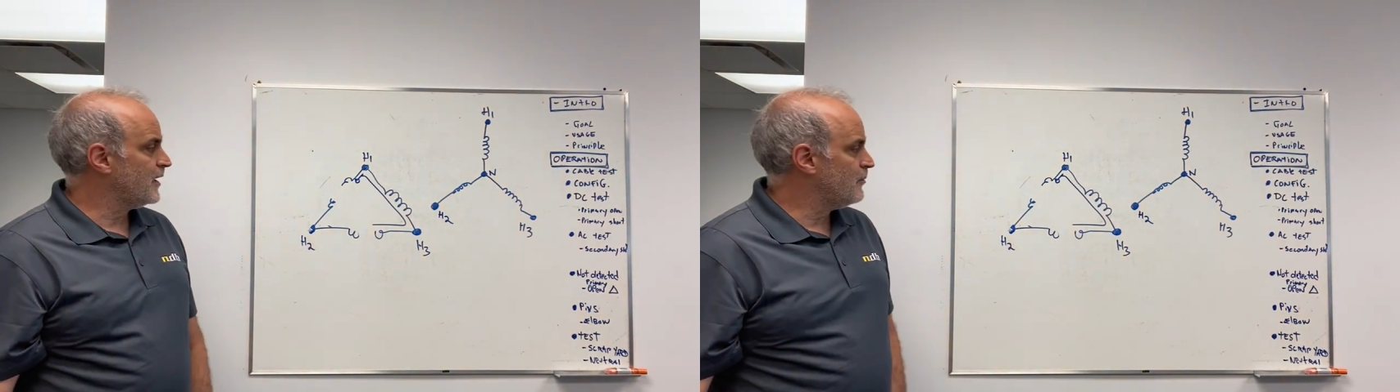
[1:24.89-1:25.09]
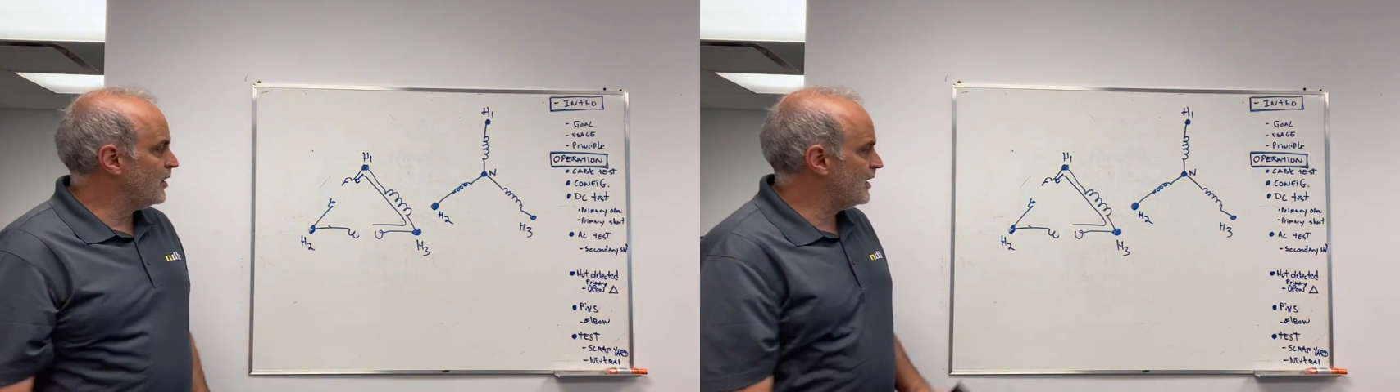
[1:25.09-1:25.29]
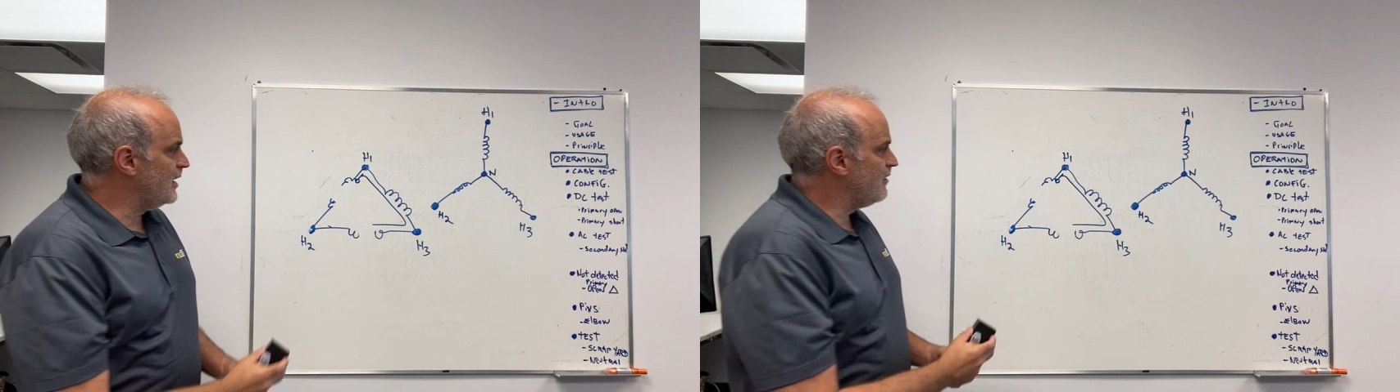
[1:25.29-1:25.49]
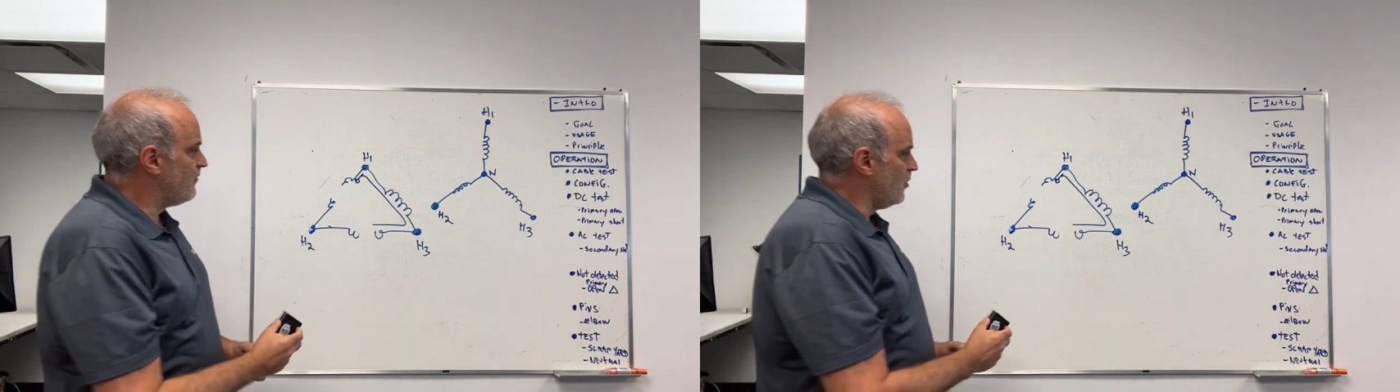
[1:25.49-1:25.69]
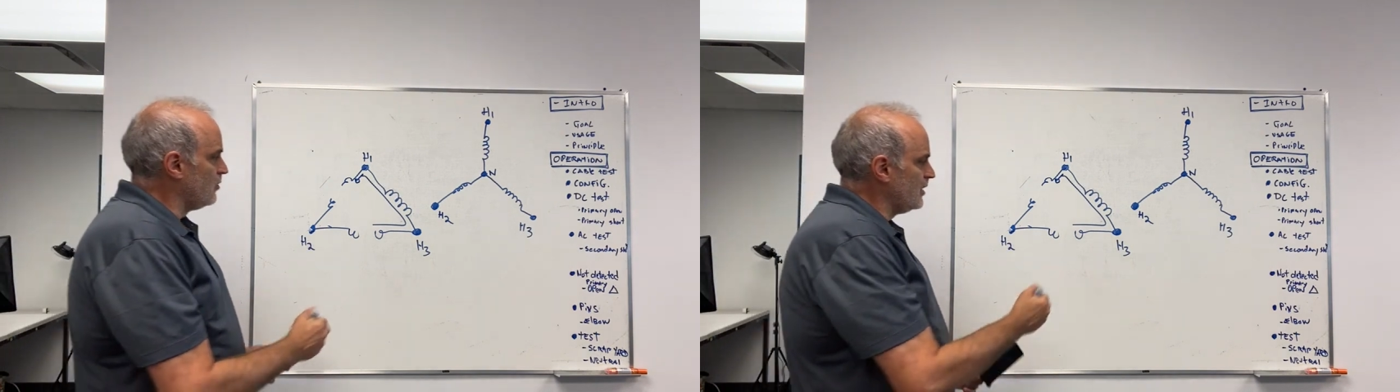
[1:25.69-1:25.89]
But if
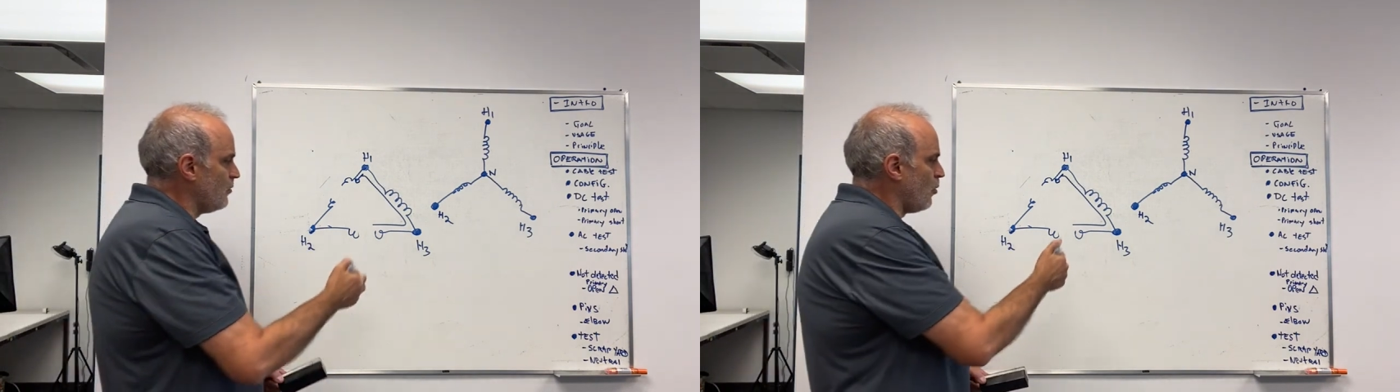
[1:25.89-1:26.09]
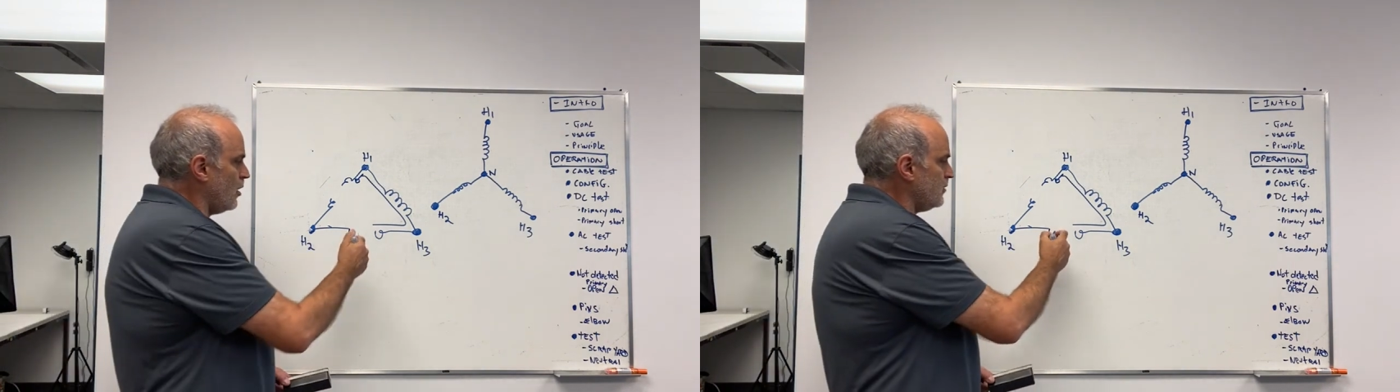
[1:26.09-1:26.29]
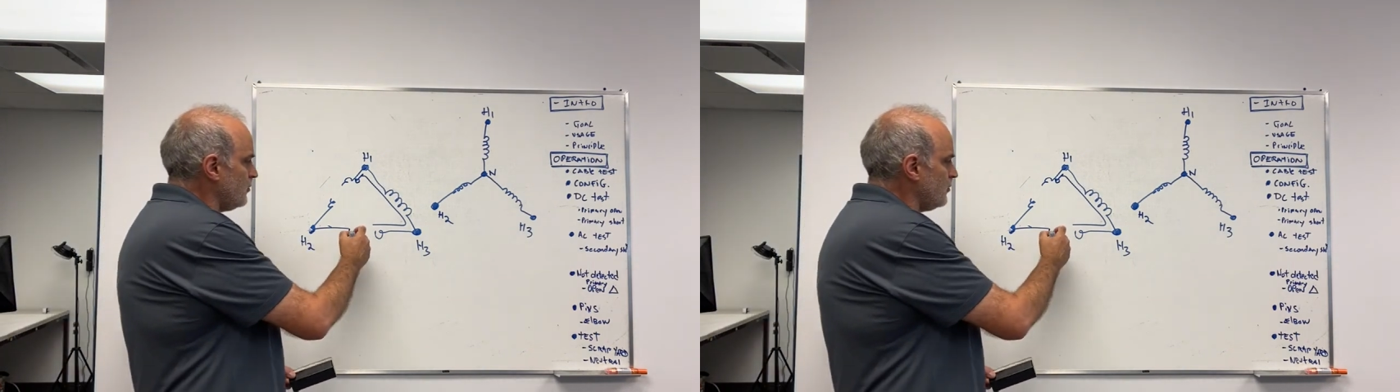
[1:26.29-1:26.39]
only one